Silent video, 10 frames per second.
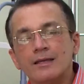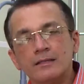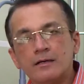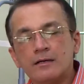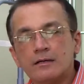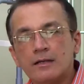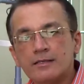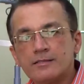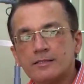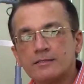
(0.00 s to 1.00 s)
In the
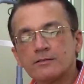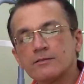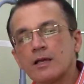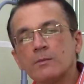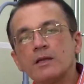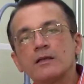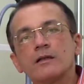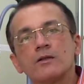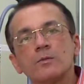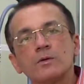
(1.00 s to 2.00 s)
early stages of diabetic
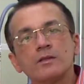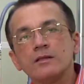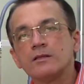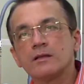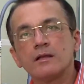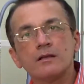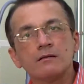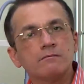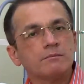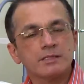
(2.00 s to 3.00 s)
retinopathy,
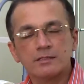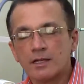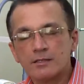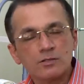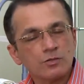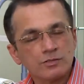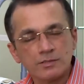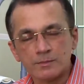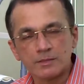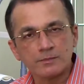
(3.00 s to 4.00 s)
patient has no
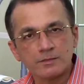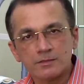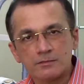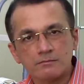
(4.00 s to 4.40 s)
symptoms.